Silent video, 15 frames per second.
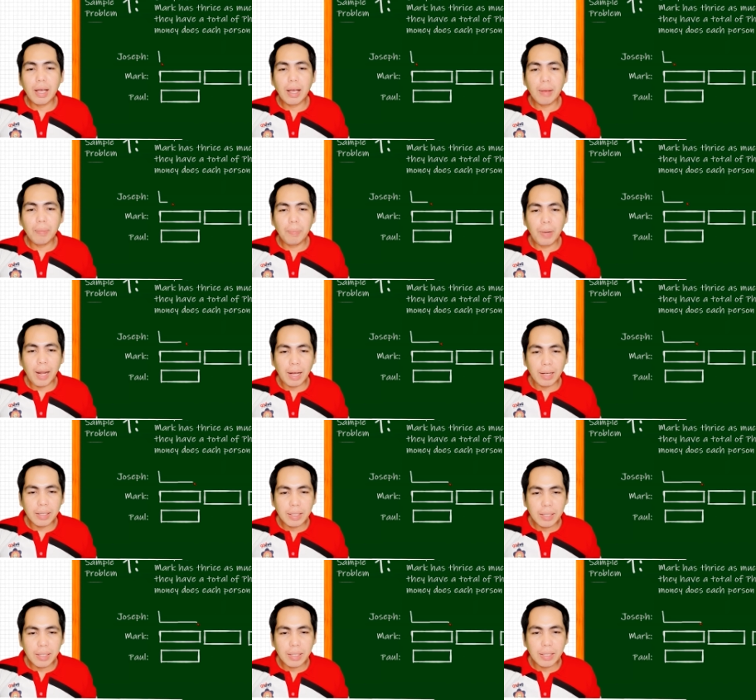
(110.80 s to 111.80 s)

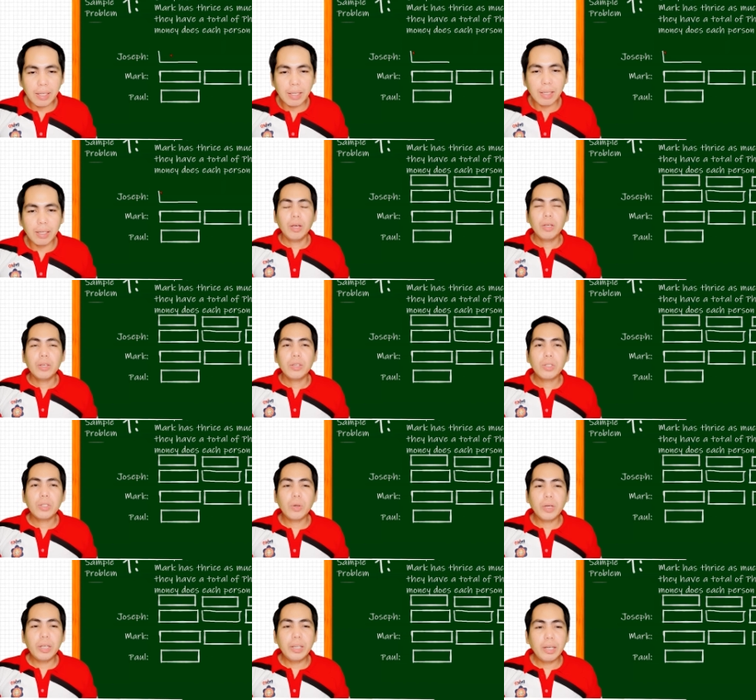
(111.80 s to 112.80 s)
blocks.
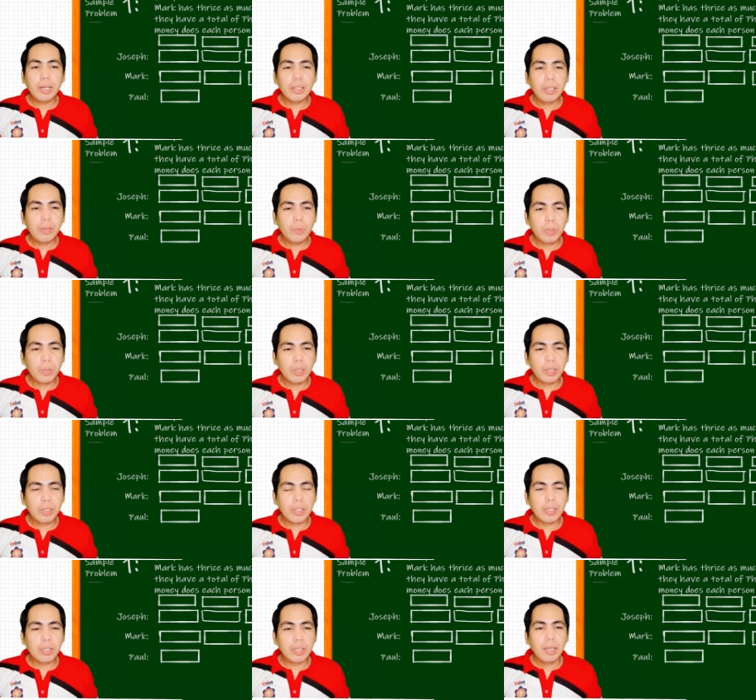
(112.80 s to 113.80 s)
So in other
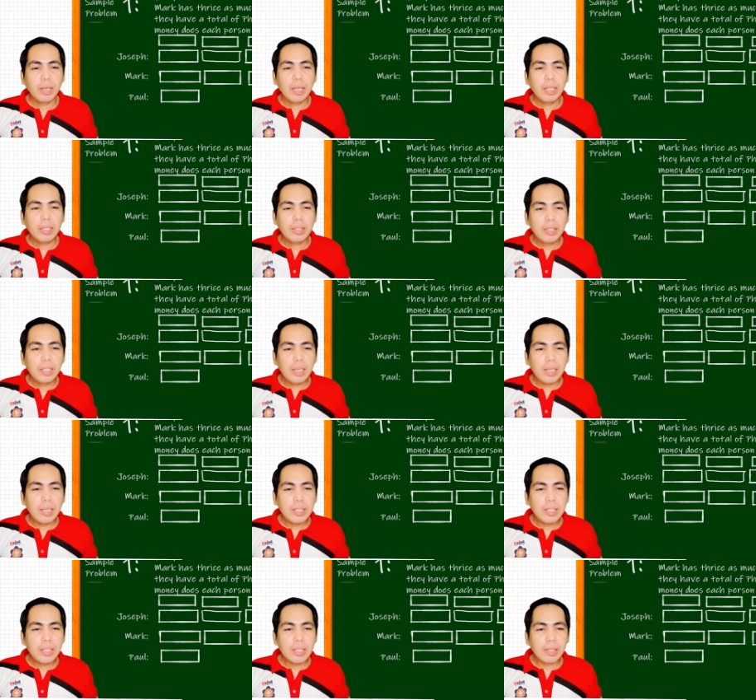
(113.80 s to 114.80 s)
words,
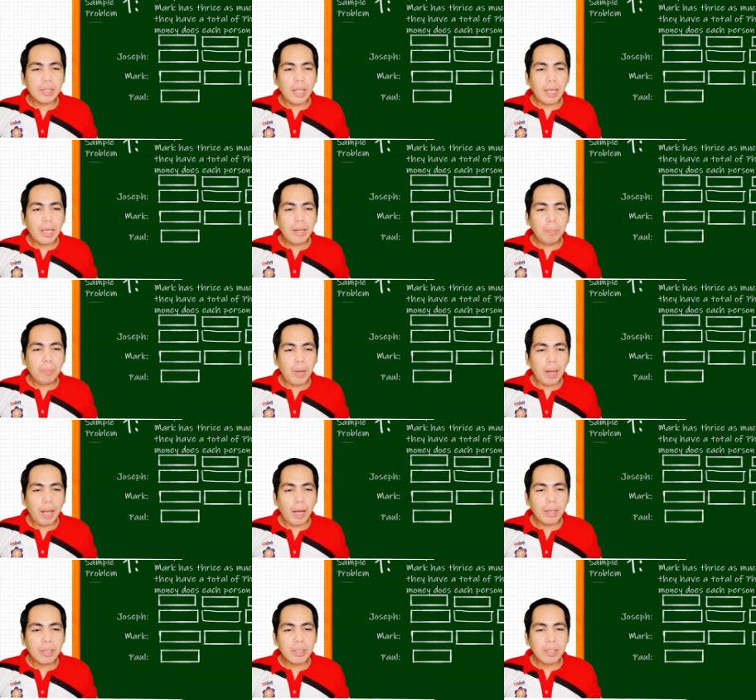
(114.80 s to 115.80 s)
these 10
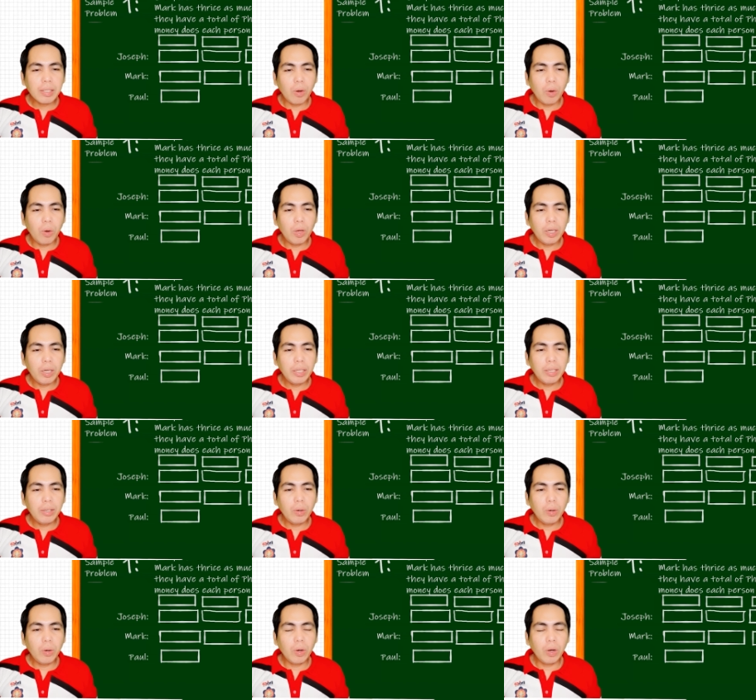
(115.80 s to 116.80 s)
blocks all in
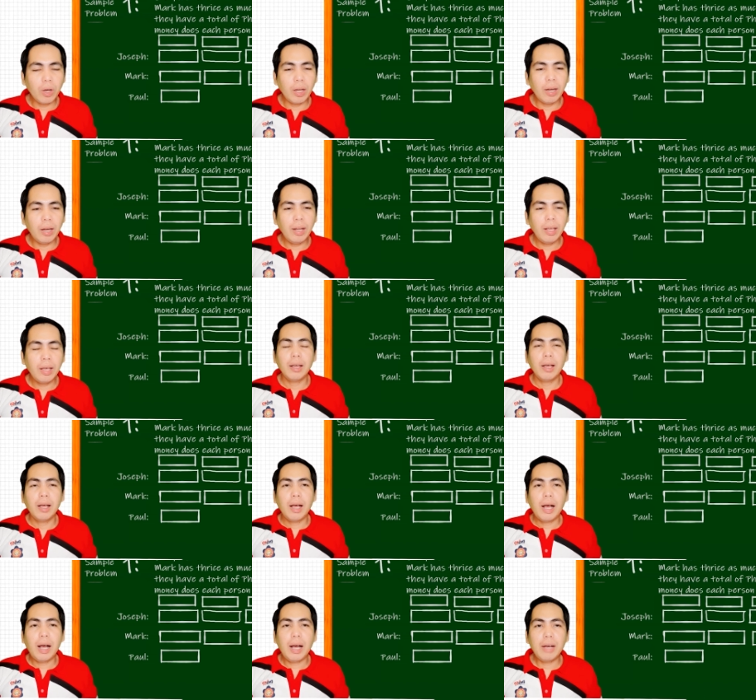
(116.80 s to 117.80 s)
all
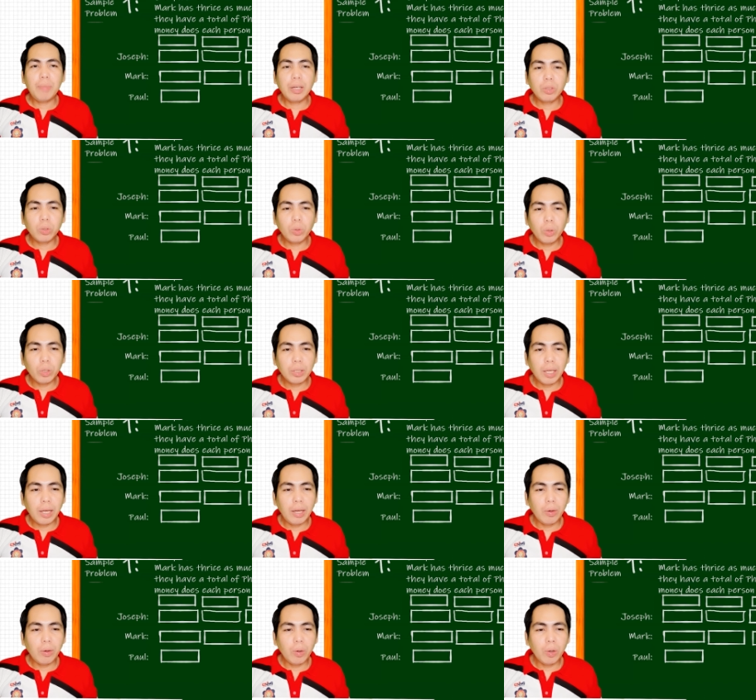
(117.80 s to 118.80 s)
have a
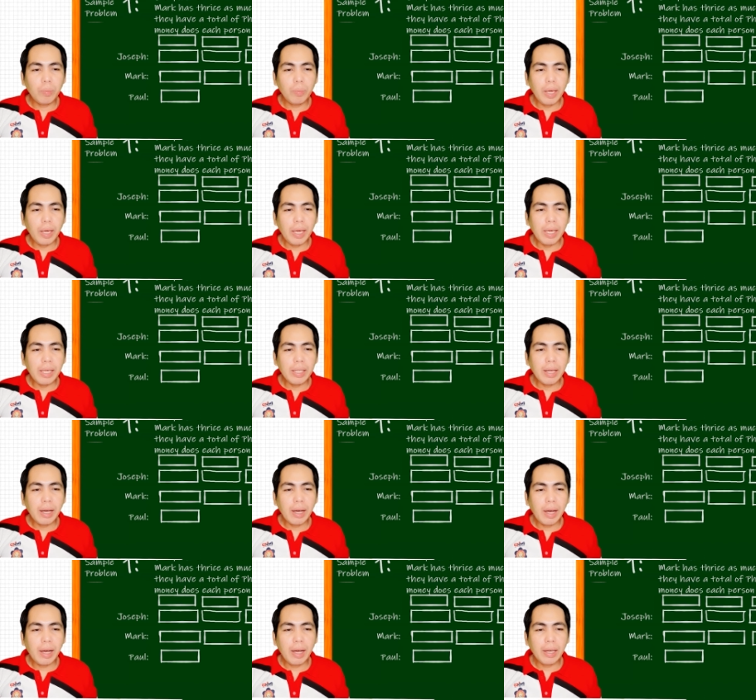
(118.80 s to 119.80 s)
total of
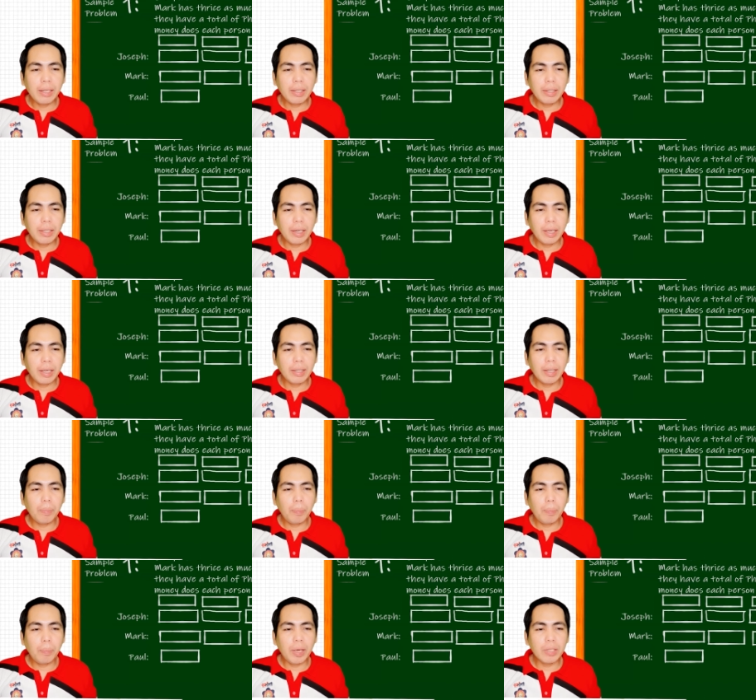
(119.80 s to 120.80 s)
800
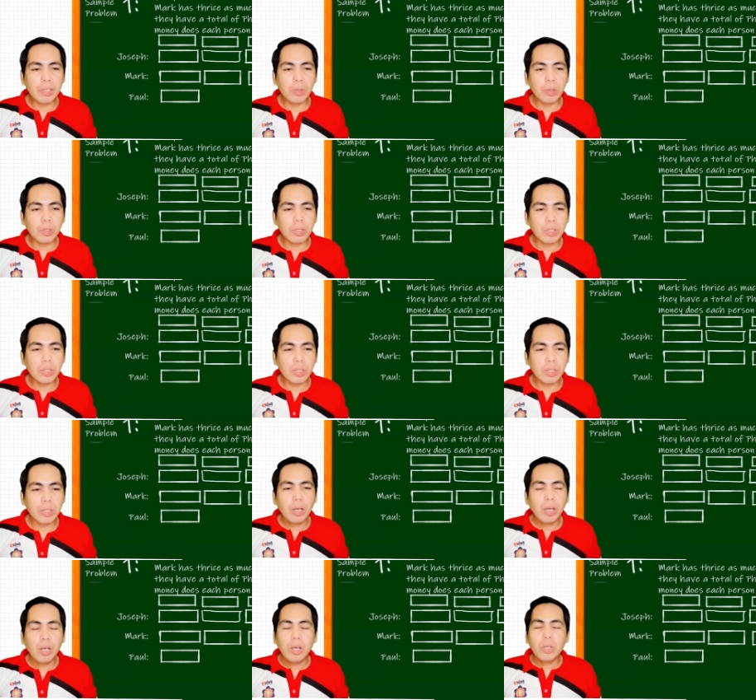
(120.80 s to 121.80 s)
pesos.
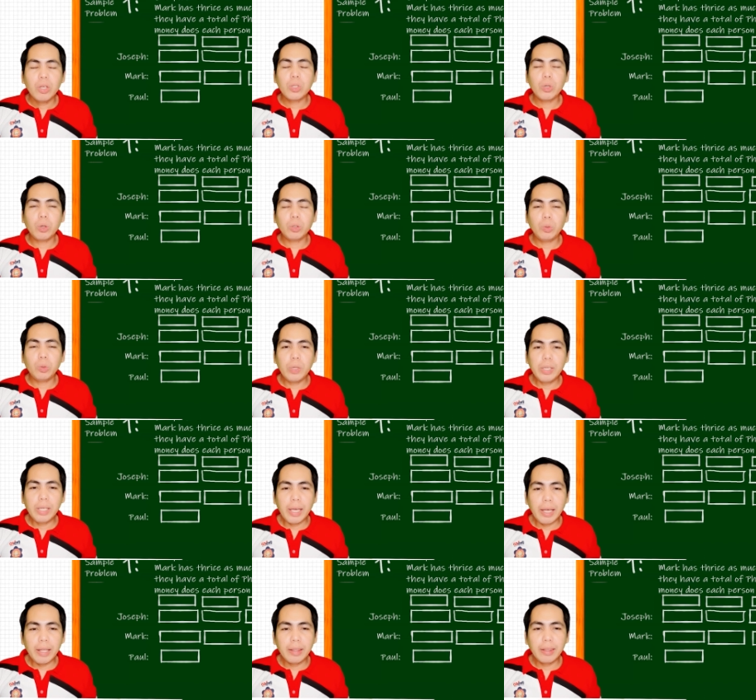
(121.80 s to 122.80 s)
So to
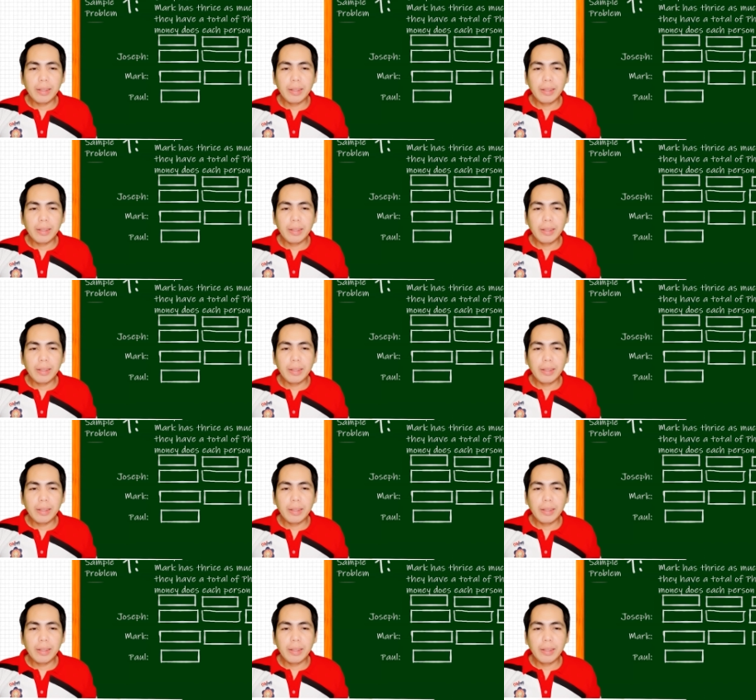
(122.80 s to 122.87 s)
get